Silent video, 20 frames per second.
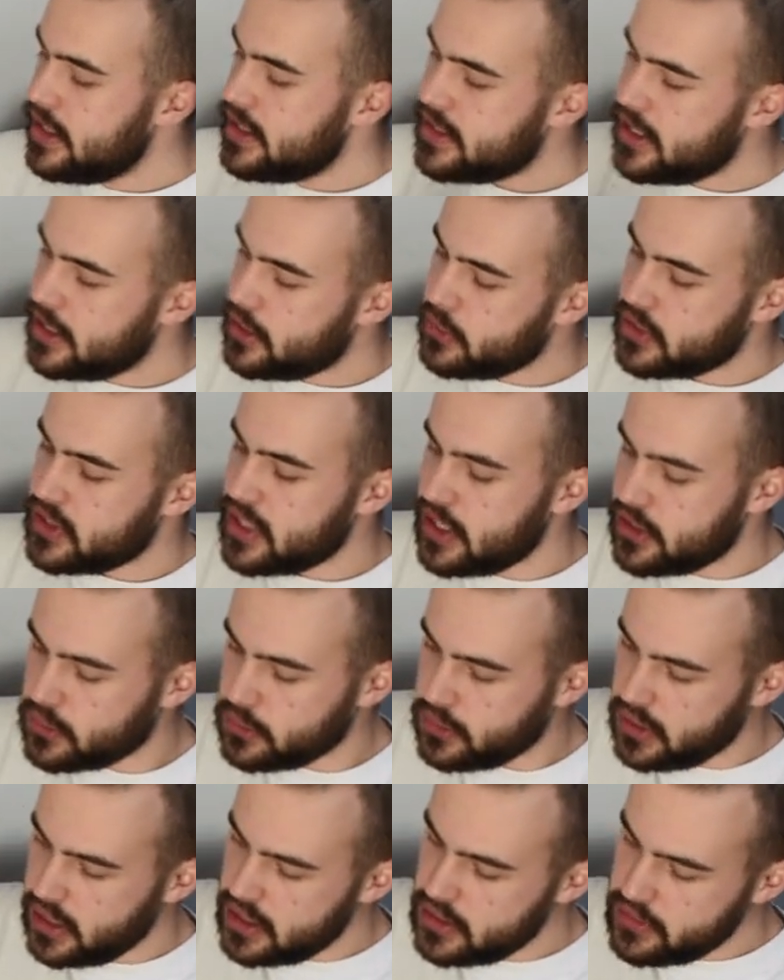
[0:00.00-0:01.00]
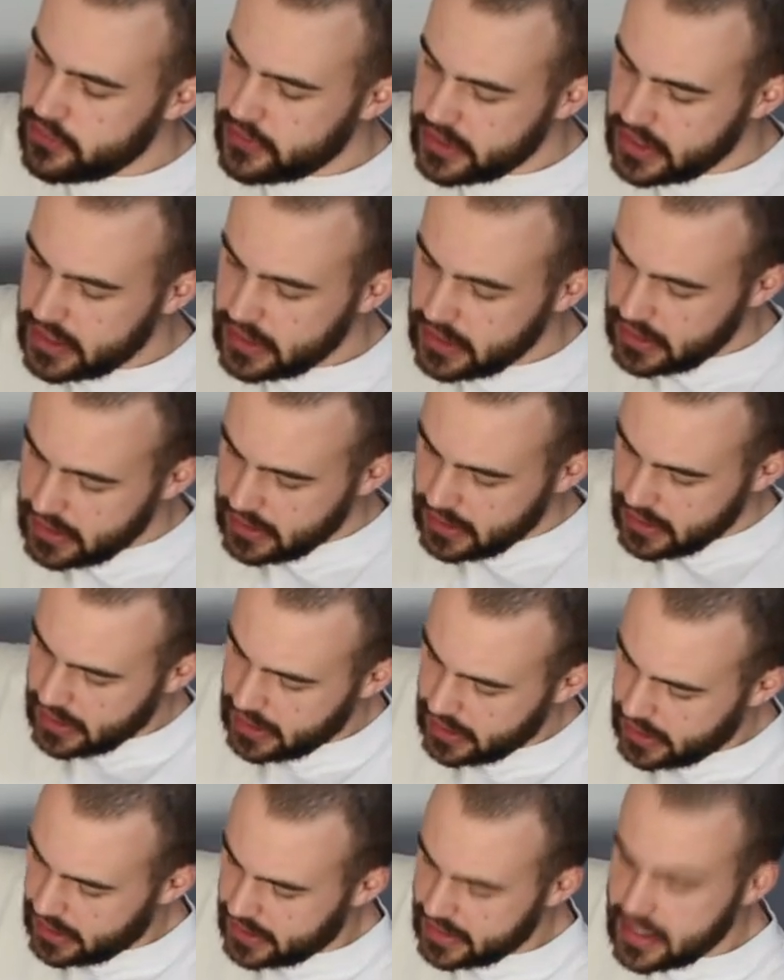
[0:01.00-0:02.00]
Single stitch all over.
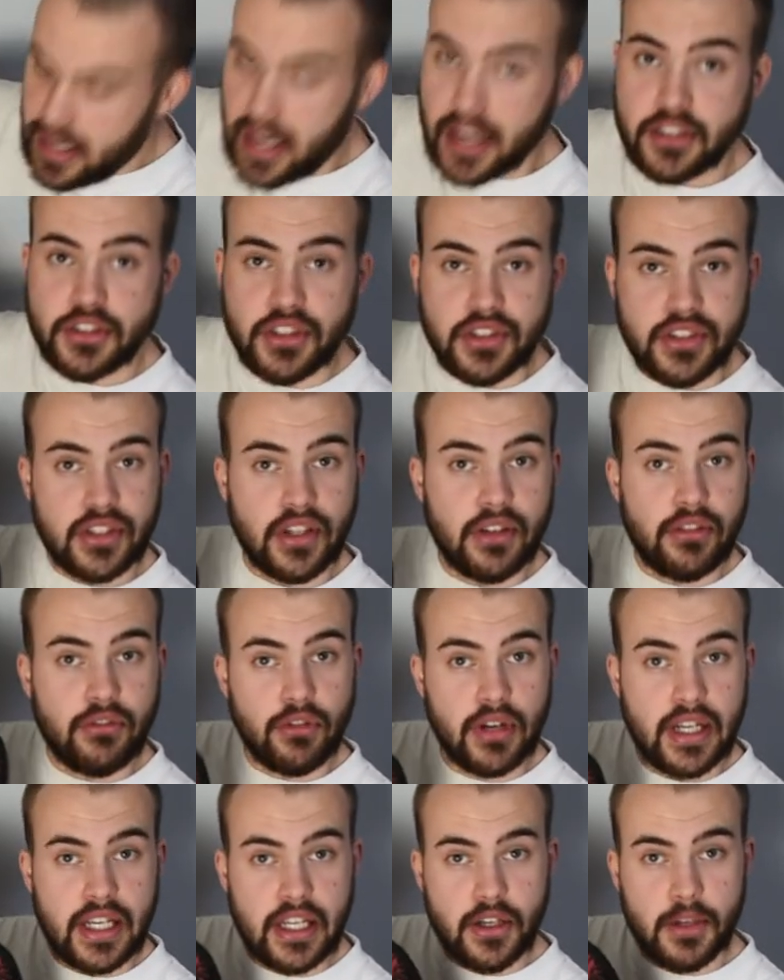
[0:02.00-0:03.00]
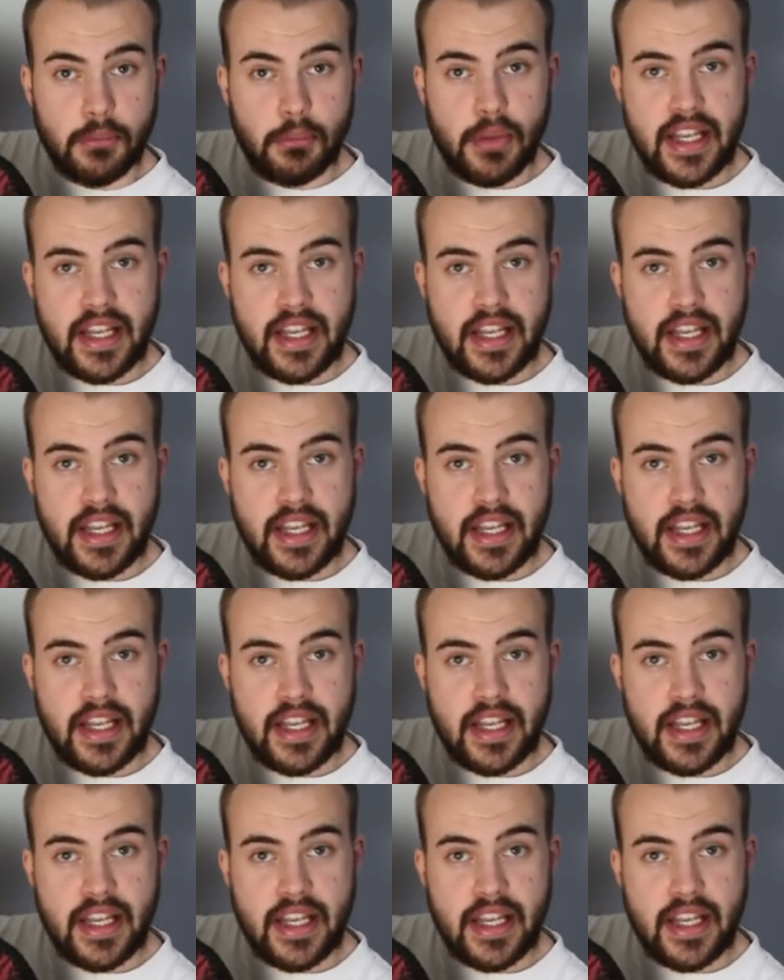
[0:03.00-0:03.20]
Uh, yeah, just a really good